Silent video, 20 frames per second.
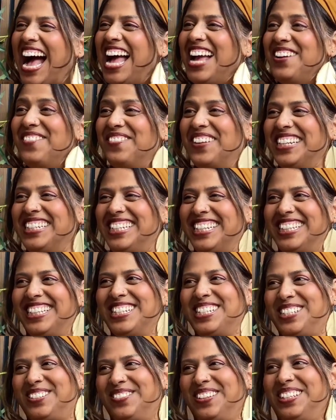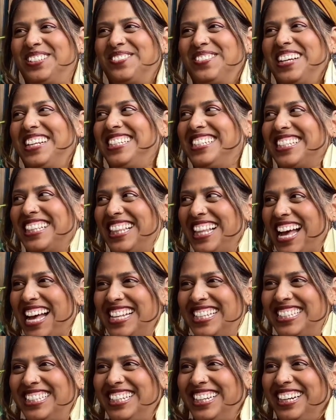invented the switch witch
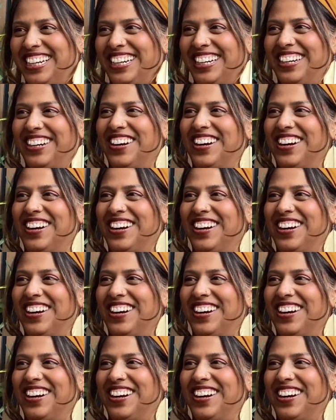last year